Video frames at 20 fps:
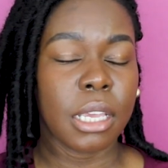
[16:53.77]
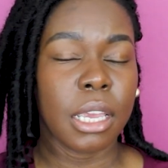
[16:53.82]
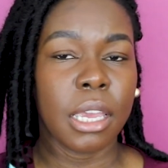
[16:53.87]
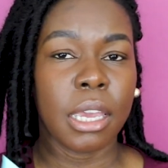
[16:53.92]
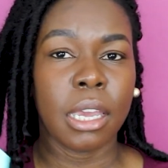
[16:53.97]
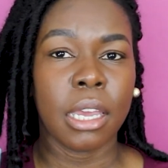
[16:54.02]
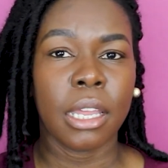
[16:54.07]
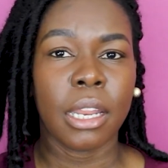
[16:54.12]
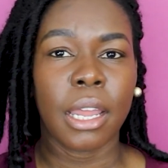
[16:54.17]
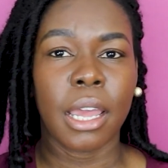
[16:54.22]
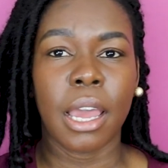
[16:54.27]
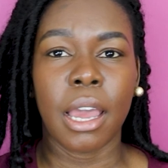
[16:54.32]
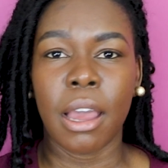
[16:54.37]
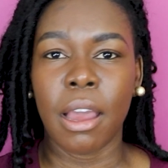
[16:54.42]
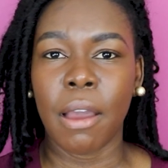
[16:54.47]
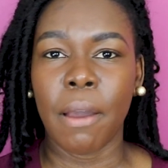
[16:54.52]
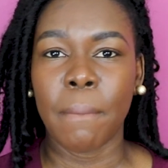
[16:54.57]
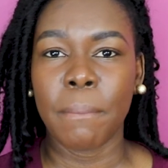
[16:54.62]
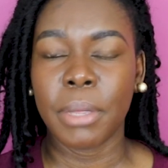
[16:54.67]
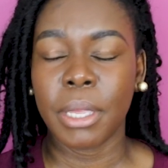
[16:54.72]
And
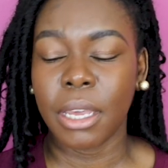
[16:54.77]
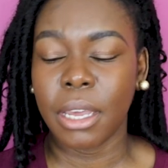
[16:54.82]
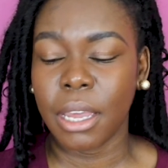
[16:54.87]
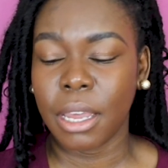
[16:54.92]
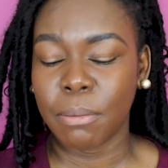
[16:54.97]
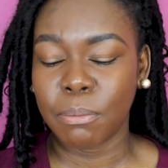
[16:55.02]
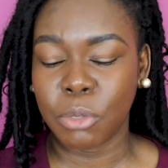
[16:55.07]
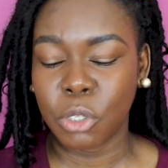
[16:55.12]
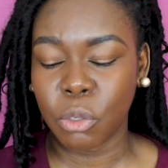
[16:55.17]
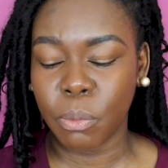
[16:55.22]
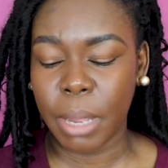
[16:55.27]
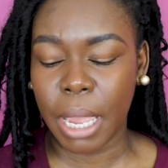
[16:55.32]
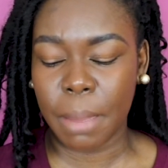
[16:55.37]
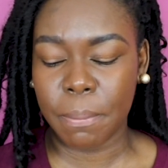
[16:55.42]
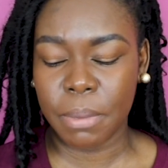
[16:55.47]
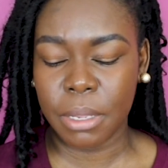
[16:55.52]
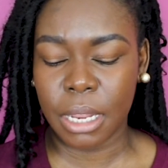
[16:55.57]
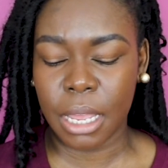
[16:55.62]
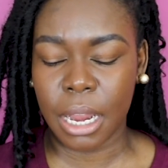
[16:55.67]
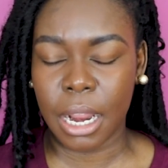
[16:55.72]
yeah, I'm super
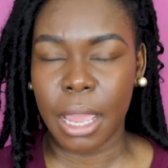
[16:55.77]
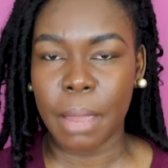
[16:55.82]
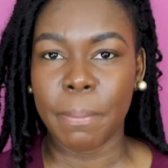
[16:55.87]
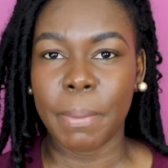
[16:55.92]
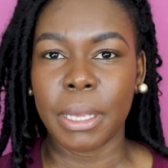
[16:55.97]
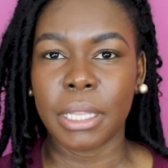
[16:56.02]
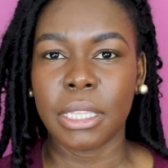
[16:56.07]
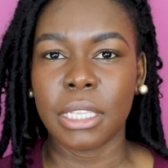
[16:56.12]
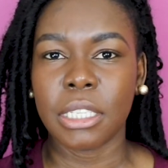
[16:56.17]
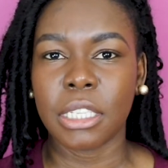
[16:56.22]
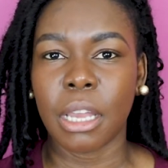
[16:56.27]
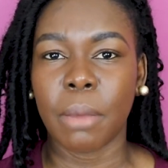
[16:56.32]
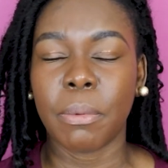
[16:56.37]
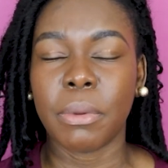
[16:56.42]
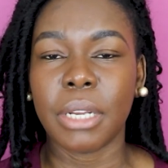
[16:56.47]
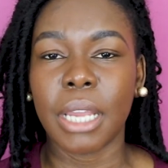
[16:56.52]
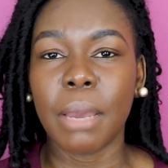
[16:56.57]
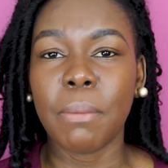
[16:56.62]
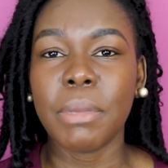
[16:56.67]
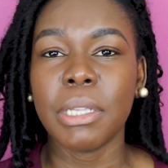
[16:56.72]
happy that I picked these up
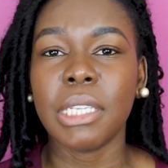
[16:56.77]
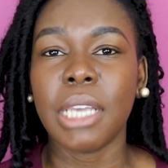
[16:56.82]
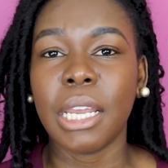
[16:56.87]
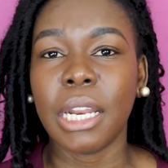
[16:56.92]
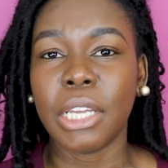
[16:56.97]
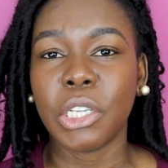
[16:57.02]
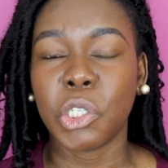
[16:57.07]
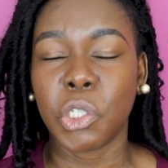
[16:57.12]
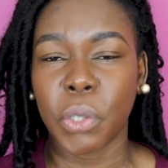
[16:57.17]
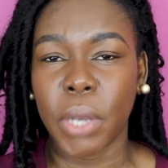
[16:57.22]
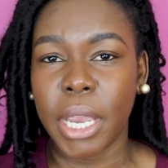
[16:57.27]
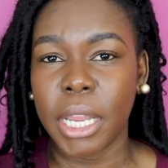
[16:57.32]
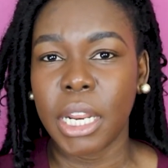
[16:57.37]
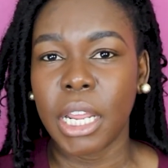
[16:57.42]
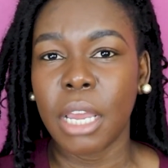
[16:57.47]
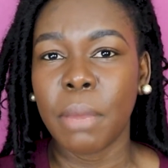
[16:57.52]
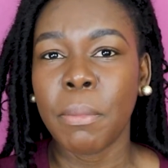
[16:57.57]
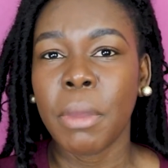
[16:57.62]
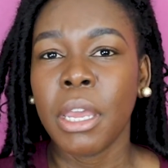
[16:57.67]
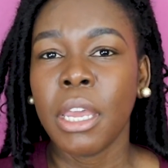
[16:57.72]
on Amazon and tried
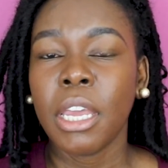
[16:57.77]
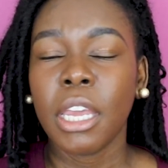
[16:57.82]
them.